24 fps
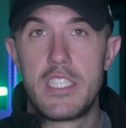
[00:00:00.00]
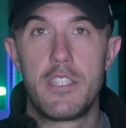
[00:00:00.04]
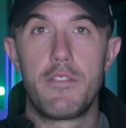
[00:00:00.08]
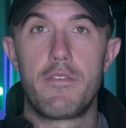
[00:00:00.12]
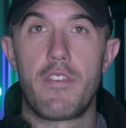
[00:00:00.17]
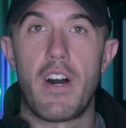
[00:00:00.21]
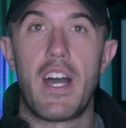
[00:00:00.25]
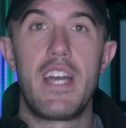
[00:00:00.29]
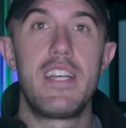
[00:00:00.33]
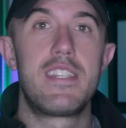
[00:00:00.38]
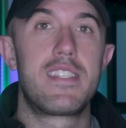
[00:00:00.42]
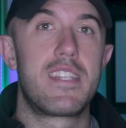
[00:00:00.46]

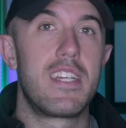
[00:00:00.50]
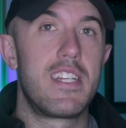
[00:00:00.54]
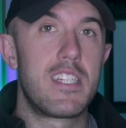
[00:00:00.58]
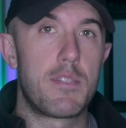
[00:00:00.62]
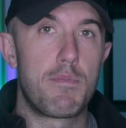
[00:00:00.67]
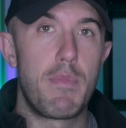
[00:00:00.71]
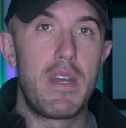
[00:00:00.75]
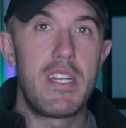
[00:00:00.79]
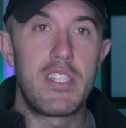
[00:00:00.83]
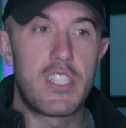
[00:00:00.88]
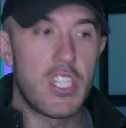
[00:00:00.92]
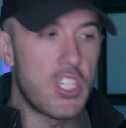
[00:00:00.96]
device that
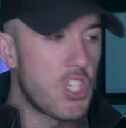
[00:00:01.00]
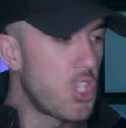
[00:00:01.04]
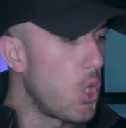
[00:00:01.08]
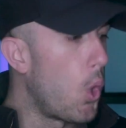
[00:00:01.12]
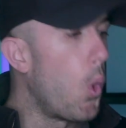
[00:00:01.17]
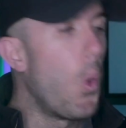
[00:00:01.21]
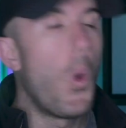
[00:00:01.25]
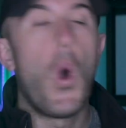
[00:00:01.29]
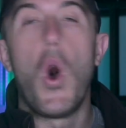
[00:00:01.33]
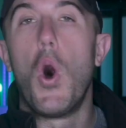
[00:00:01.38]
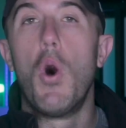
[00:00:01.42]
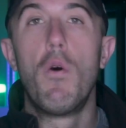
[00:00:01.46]
is meant to
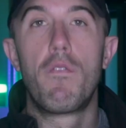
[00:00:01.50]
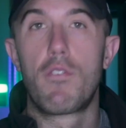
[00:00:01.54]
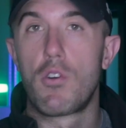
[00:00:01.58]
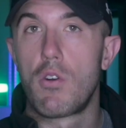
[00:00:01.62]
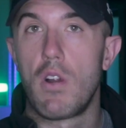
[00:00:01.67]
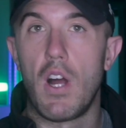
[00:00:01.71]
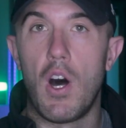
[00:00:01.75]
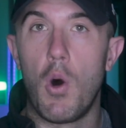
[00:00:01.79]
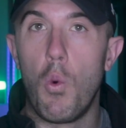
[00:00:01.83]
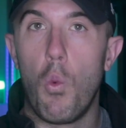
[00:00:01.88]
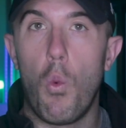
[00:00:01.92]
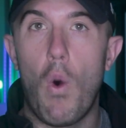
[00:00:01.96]
go
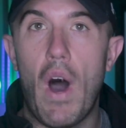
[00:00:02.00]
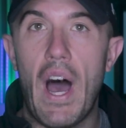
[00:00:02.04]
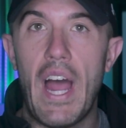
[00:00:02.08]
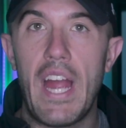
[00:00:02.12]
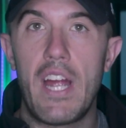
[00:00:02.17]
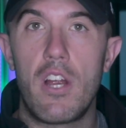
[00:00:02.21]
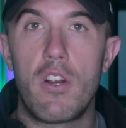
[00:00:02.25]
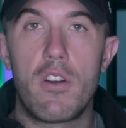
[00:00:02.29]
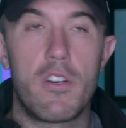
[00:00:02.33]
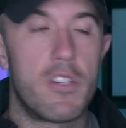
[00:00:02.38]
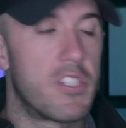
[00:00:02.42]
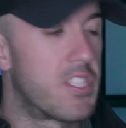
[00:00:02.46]
over a
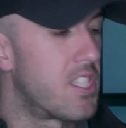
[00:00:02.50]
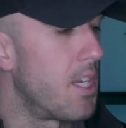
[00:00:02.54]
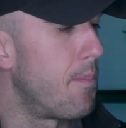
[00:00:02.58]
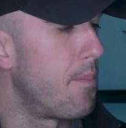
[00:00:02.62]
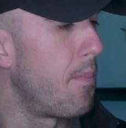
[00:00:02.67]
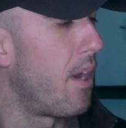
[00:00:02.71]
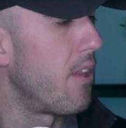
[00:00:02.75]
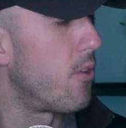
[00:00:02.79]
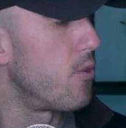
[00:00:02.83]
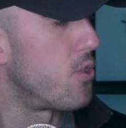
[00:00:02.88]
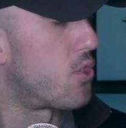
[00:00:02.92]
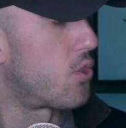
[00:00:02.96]
wire or some
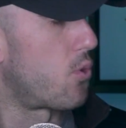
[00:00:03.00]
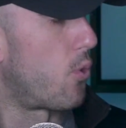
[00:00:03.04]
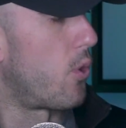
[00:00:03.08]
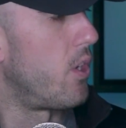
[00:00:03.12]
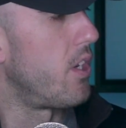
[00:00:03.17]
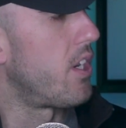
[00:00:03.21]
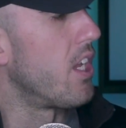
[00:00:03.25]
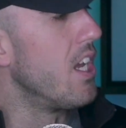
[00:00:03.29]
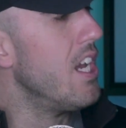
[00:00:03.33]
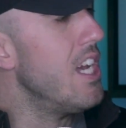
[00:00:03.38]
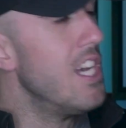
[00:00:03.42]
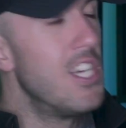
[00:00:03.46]
other
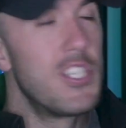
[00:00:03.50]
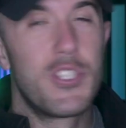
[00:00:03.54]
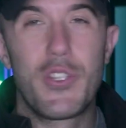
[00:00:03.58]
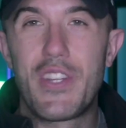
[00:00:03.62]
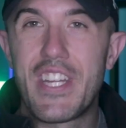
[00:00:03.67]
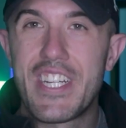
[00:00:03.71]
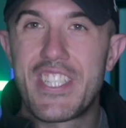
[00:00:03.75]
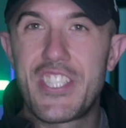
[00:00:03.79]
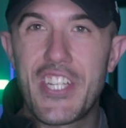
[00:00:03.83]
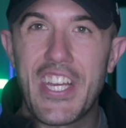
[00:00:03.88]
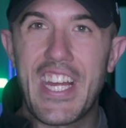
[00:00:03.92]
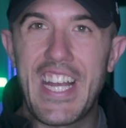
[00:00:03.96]
sort so
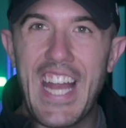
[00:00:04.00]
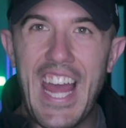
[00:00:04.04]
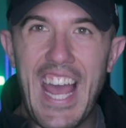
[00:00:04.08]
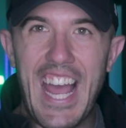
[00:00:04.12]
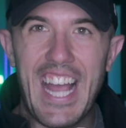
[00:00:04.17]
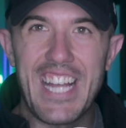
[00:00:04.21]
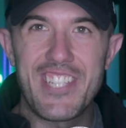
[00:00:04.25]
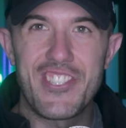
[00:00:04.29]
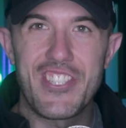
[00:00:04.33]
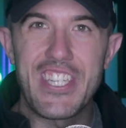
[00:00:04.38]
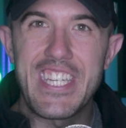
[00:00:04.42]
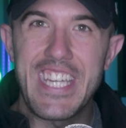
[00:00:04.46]
that you can
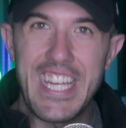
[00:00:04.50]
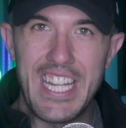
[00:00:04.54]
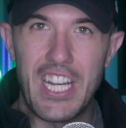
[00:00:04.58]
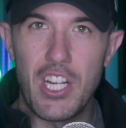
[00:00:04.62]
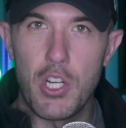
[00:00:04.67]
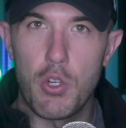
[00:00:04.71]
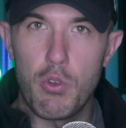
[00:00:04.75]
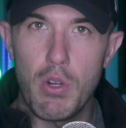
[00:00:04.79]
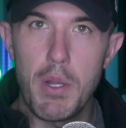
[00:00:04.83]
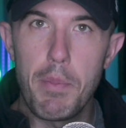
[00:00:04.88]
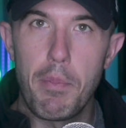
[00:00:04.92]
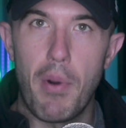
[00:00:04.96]
actually get a
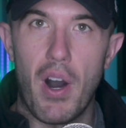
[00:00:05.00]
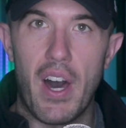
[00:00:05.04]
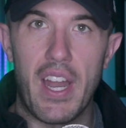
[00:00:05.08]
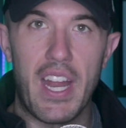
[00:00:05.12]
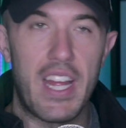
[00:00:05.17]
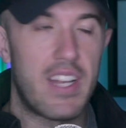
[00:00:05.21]
grip on